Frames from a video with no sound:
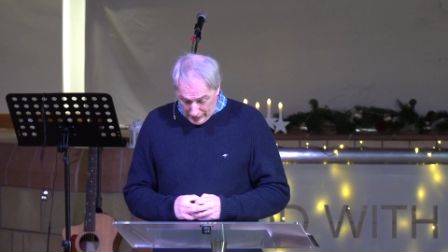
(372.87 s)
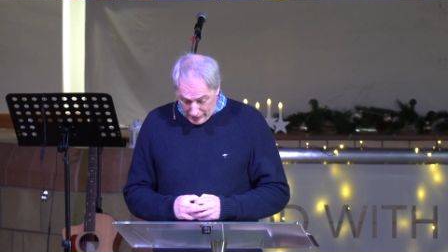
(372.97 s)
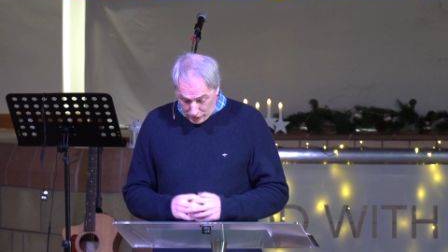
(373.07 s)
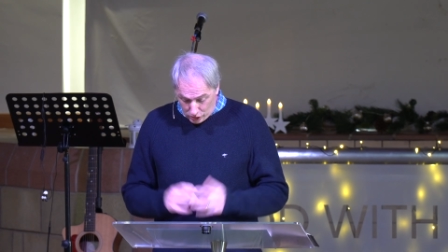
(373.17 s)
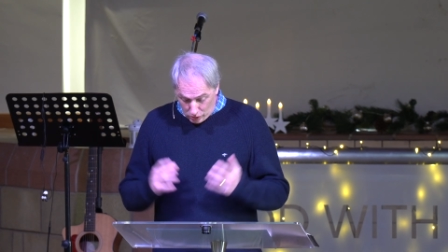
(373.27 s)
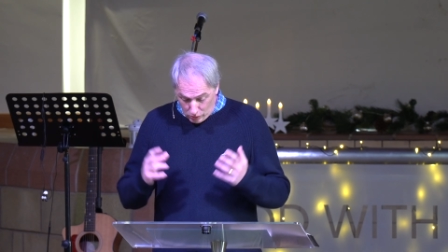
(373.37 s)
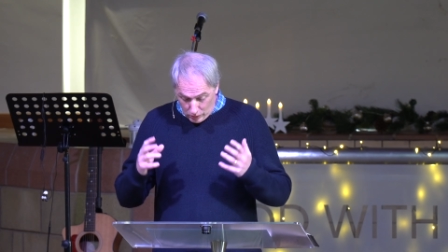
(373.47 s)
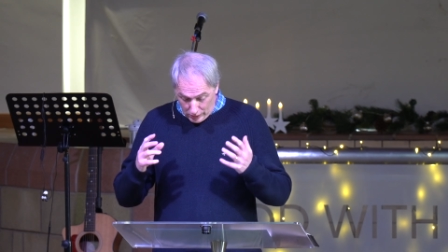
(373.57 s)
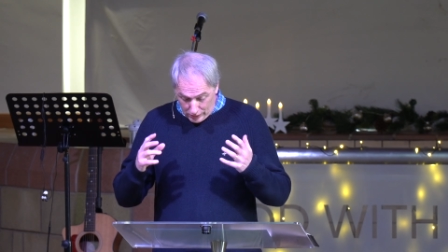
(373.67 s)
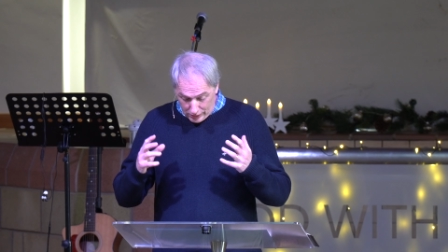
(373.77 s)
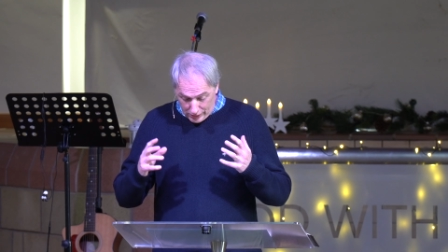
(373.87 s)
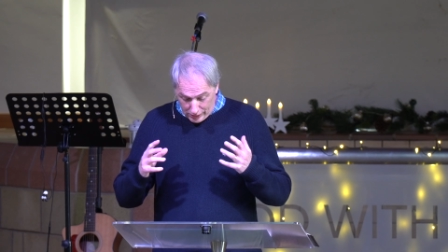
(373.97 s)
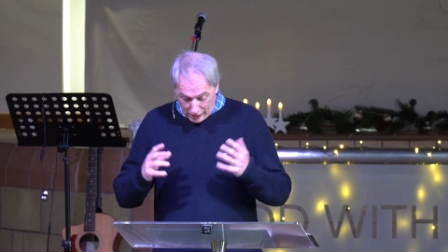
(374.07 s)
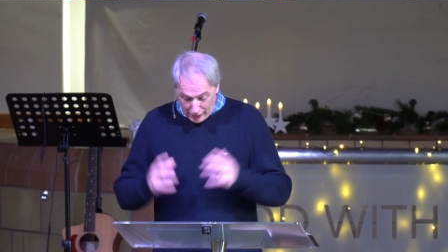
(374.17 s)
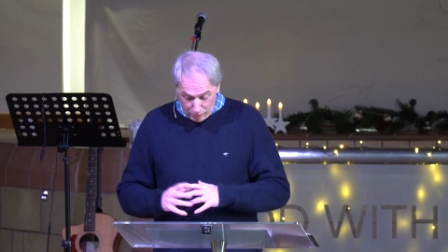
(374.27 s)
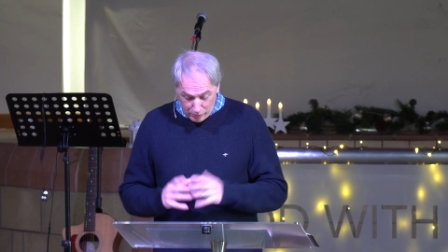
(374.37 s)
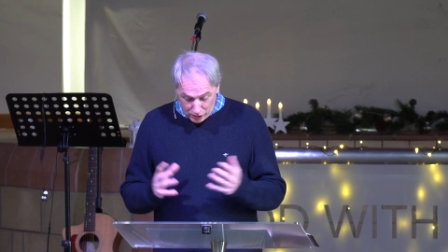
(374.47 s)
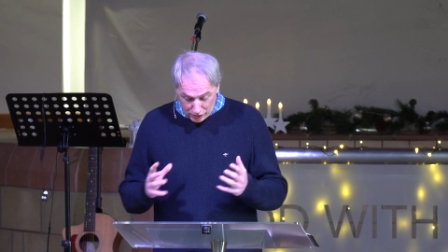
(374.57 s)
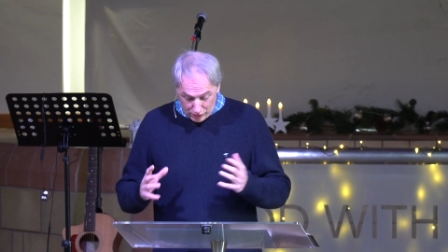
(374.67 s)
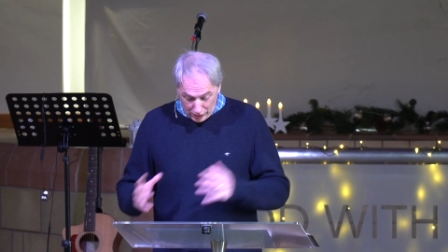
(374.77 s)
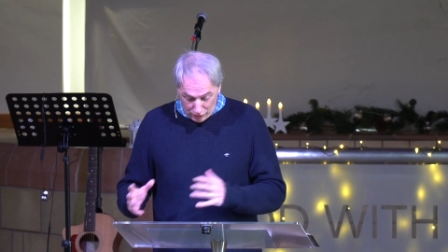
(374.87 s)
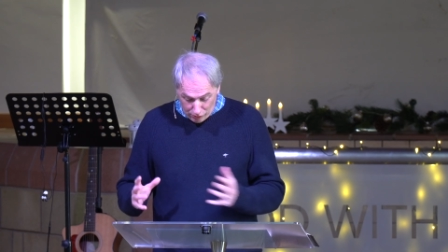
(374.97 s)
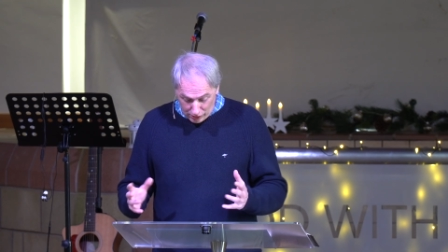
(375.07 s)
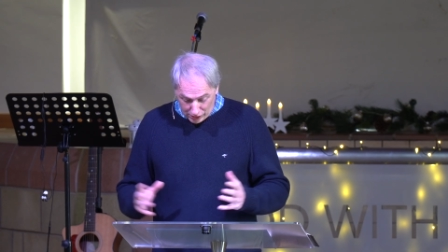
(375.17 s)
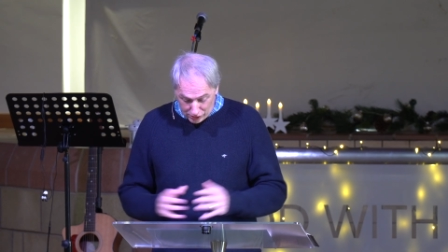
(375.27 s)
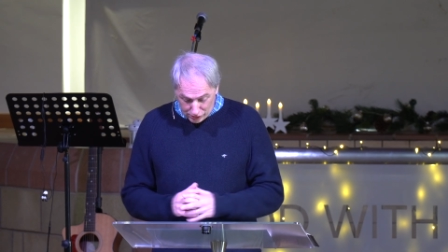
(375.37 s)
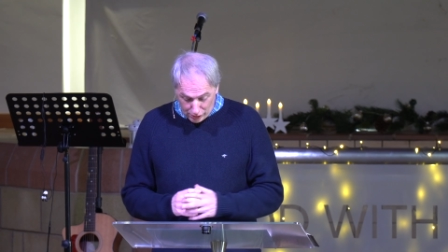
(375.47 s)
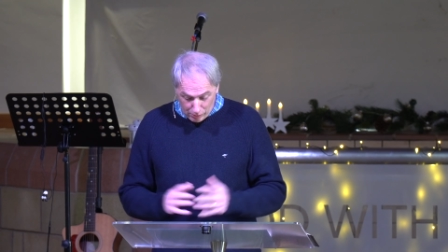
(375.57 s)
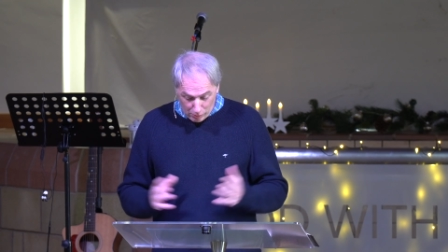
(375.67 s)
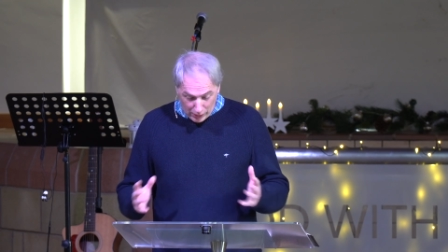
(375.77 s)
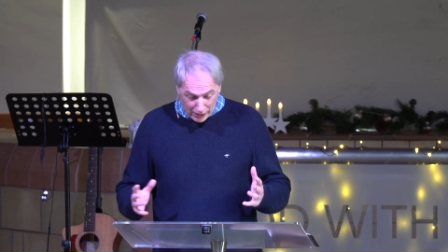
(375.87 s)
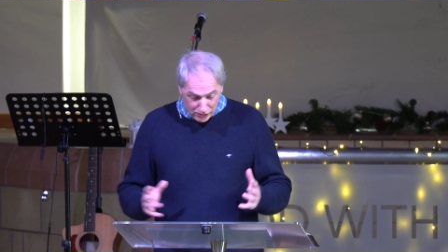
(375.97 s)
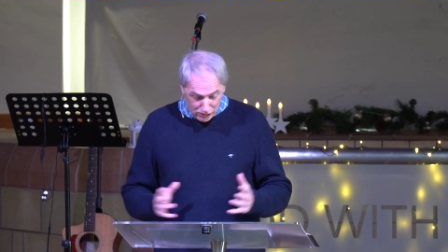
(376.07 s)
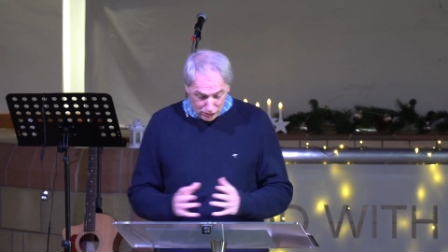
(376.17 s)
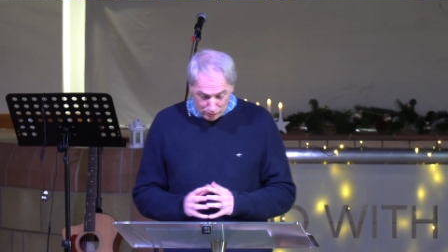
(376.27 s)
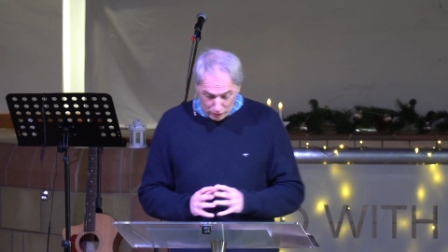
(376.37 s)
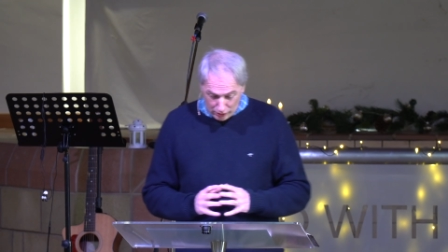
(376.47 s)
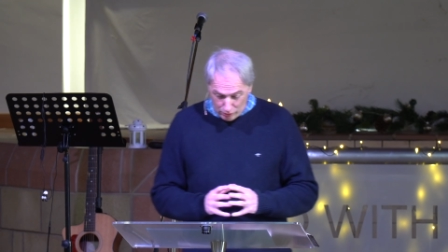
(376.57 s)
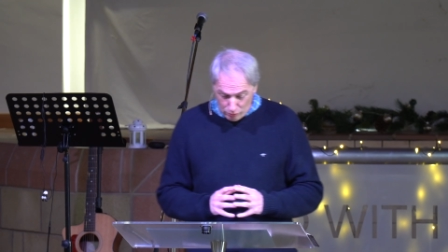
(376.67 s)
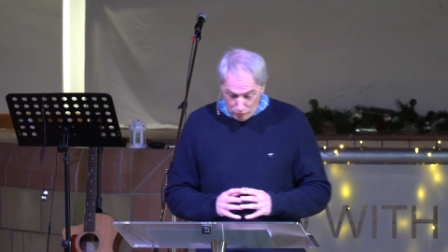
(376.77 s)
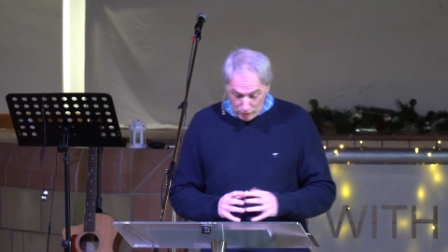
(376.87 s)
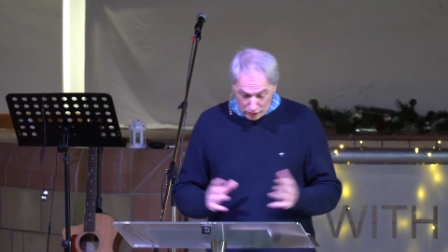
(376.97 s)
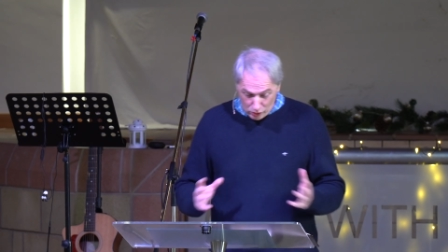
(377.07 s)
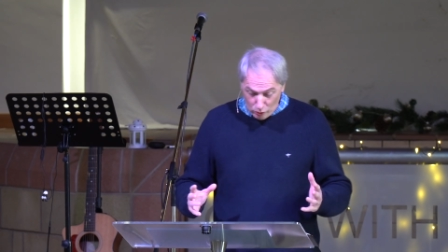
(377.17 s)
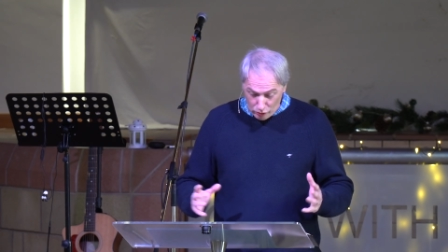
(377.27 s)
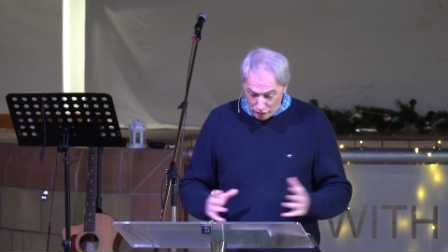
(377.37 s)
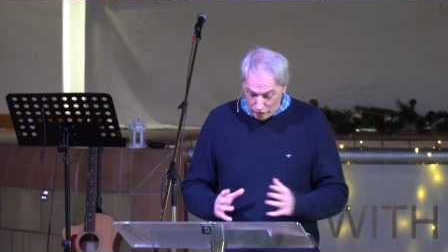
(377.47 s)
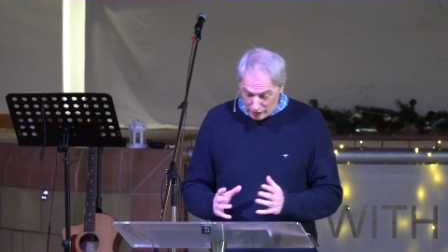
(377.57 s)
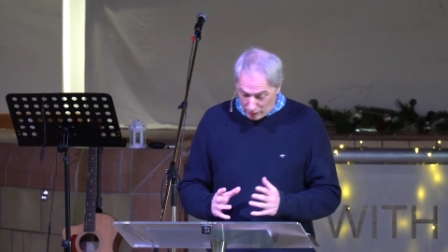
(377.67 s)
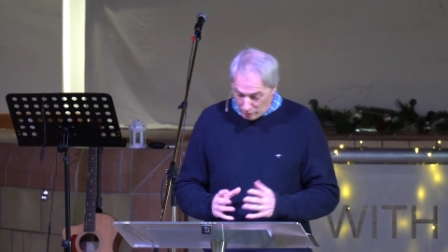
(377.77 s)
So, to help us think through this, there's a number of passages I'm going to go to in the